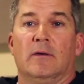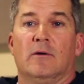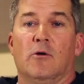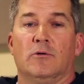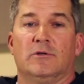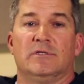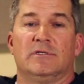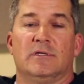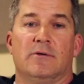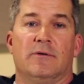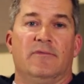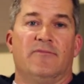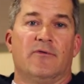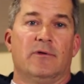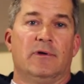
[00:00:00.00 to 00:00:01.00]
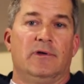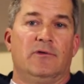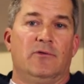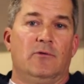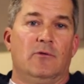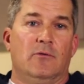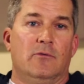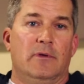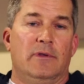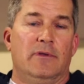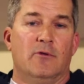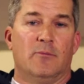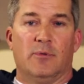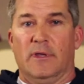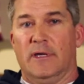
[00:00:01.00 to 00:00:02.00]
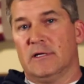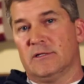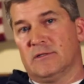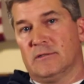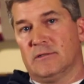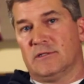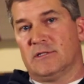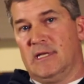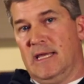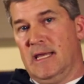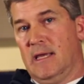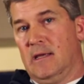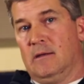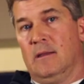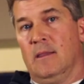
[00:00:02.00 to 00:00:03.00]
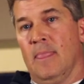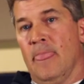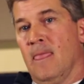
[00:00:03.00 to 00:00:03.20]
coaches are referring to and your players understand